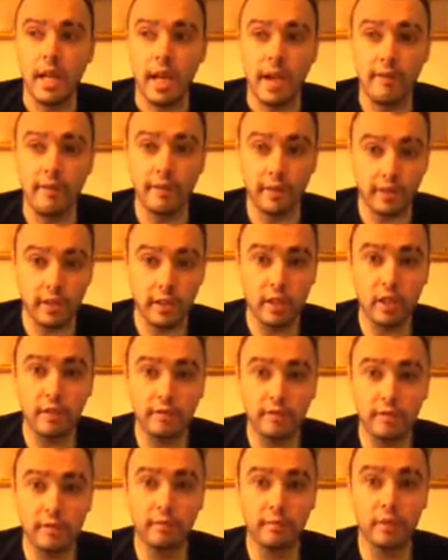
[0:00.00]
Everything
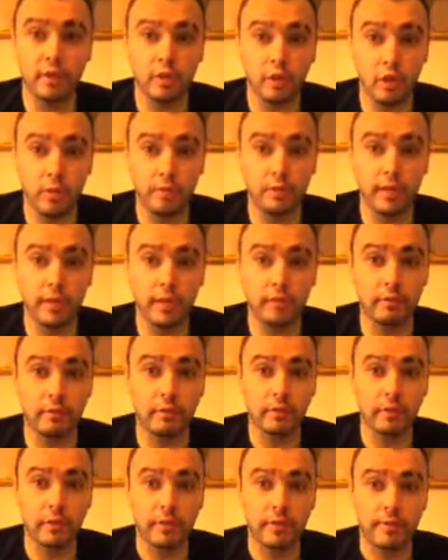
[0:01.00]
comes from the top down.
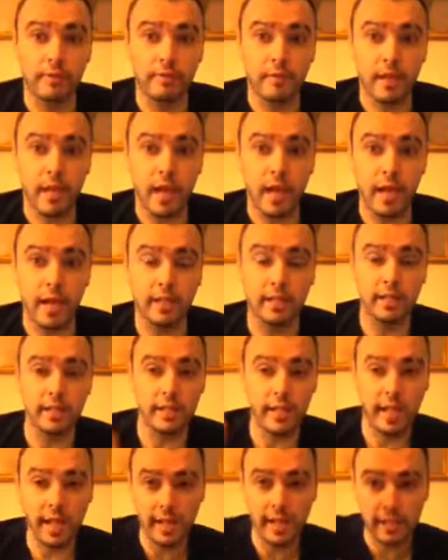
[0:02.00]

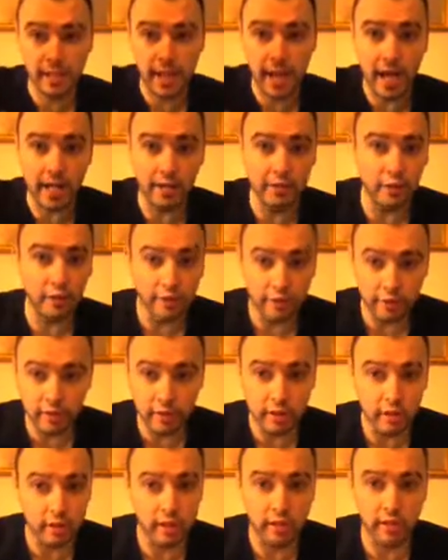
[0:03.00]
And gets nothing